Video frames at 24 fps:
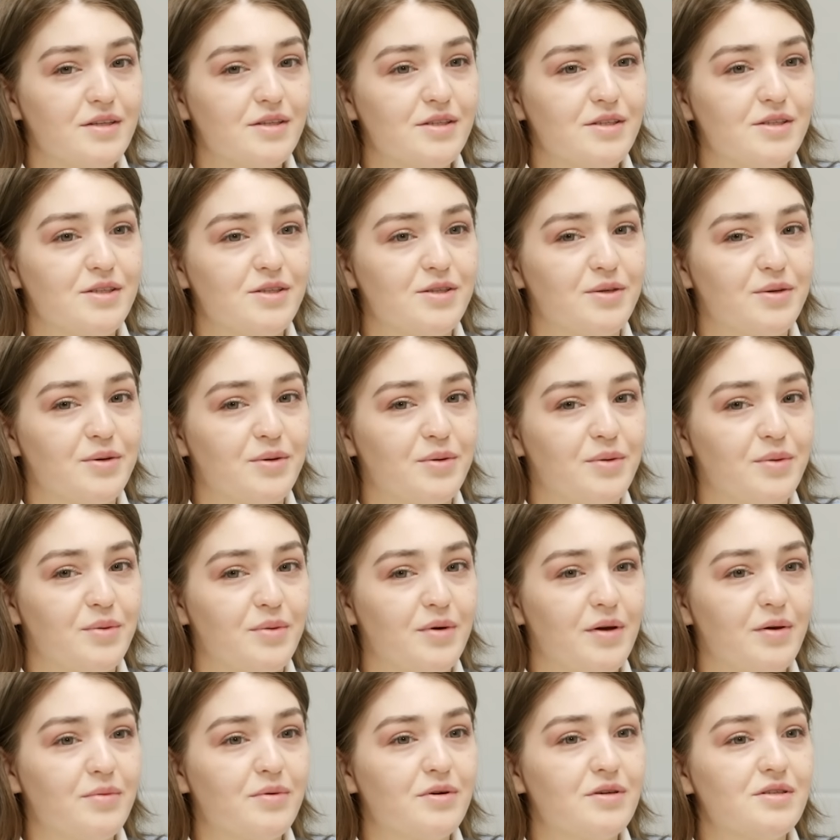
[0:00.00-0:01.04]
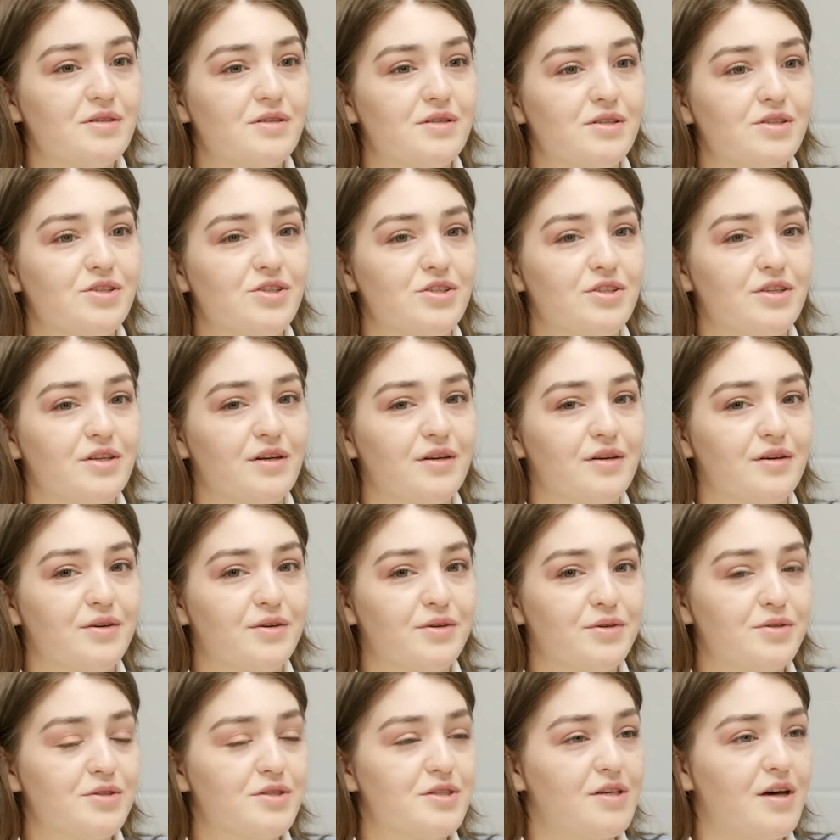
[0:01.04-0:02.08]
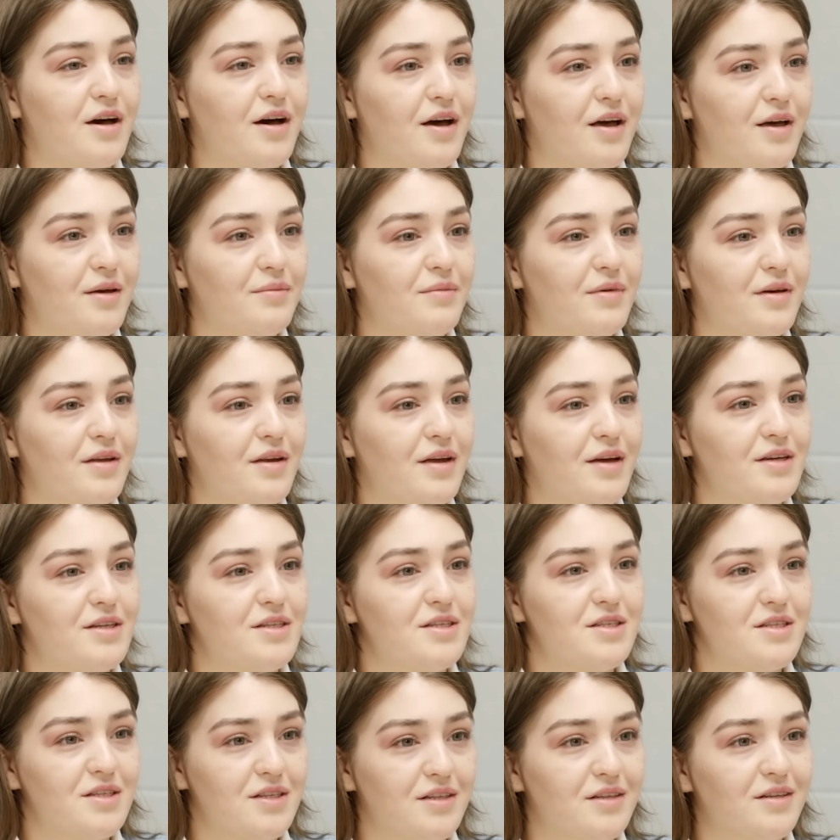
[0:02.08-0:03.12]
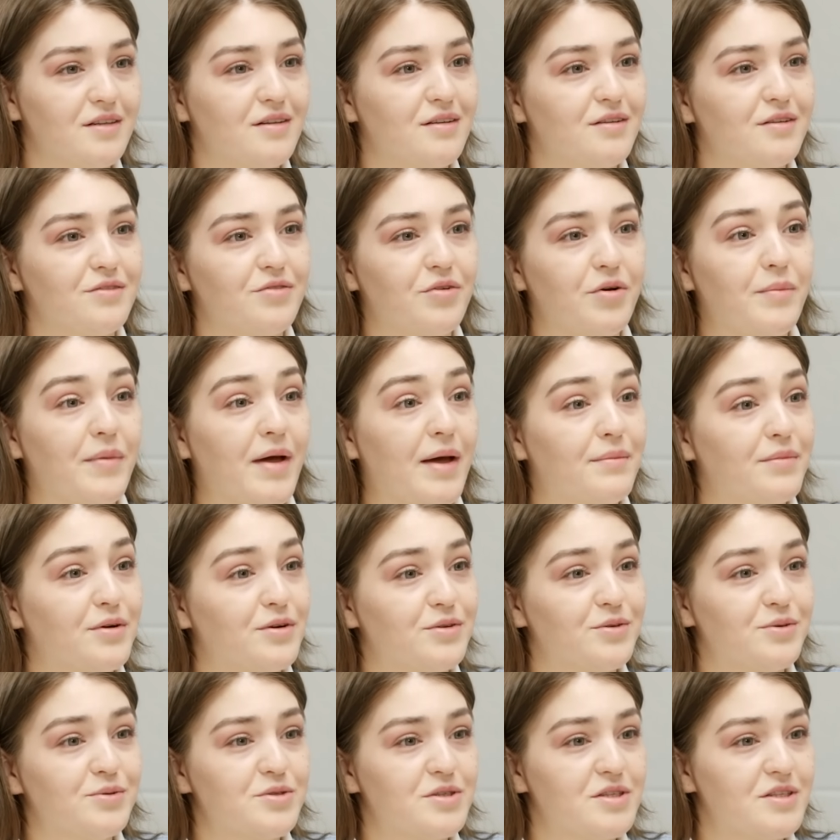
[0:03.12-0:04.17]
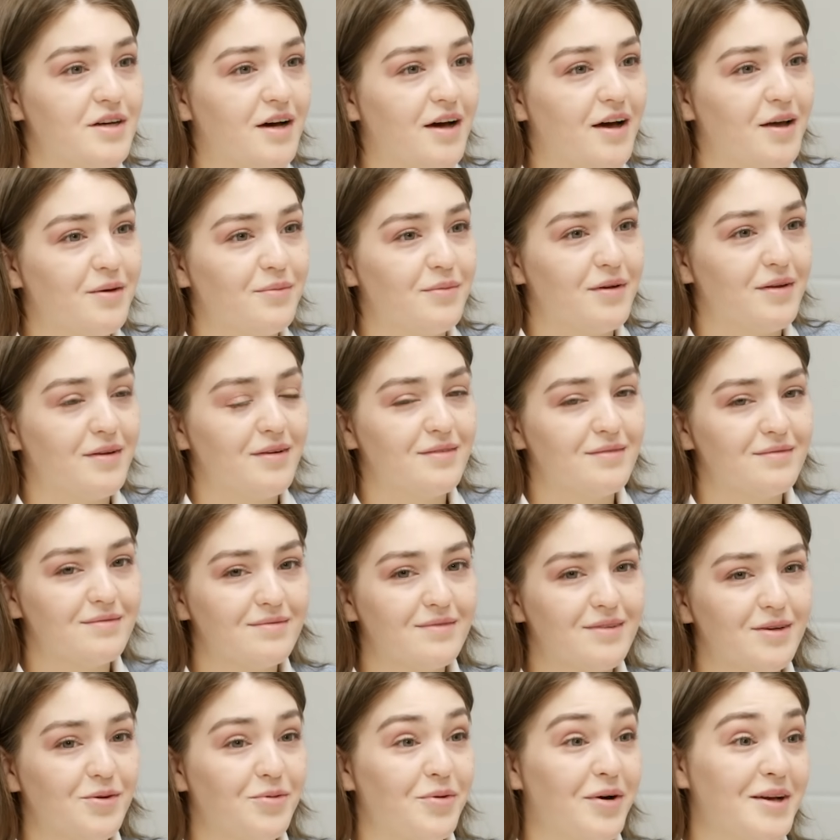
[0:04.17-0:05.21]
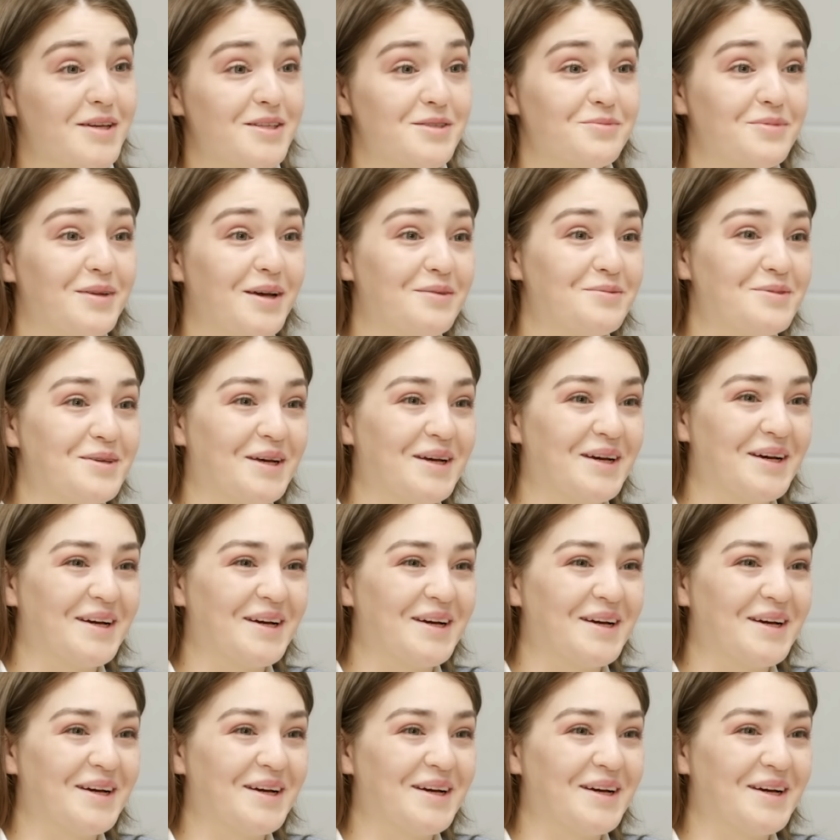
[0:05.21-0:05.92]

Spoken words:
So it was such a good time, and I still remember those time and cry sometimes.